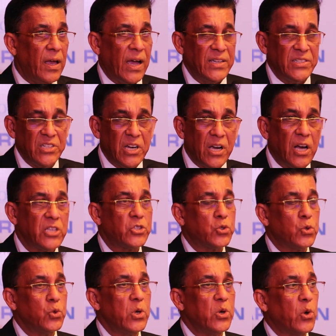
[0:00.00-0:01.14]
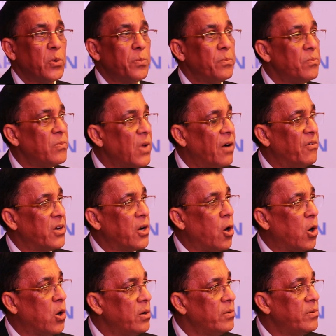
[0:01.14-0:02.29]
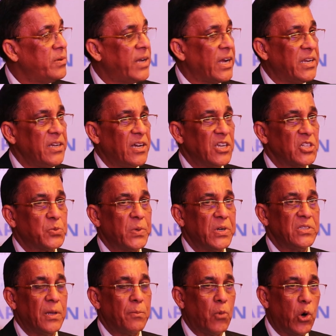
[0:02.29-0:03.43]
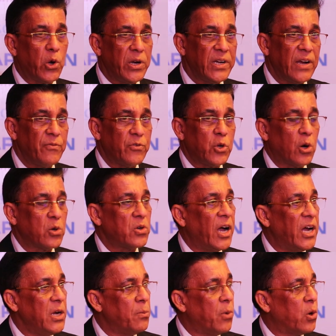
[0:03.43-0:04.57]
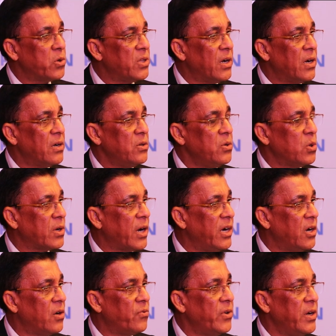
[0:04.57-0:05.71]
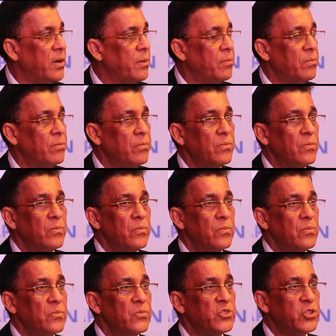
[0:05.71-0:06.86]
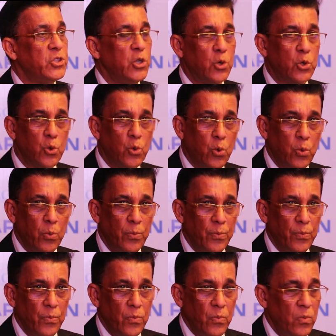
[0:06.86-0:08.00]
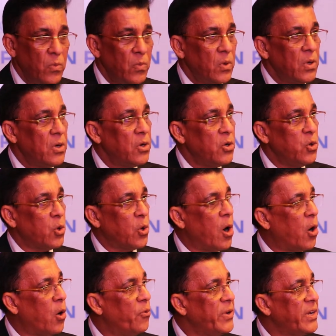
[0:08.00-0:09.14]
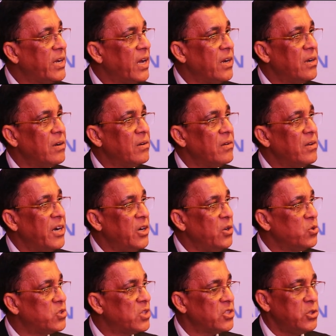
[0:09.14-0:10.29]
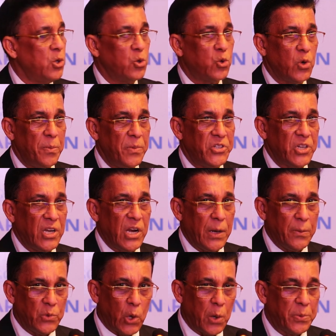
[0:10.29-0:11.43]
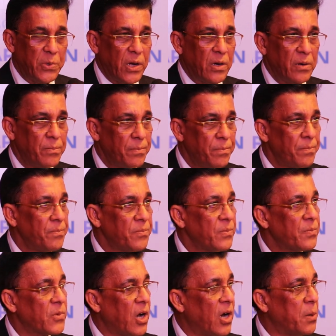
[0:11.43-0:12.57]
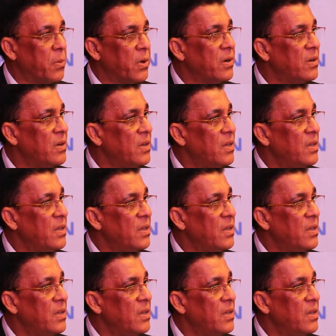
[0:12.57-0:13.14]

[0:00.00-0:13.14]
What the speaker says: As regards to, you know, our all technical experts in the morning have talked high about the, you know, kind of a CO2, you know, how we can reduce the CO2 emission and absorb the carbon.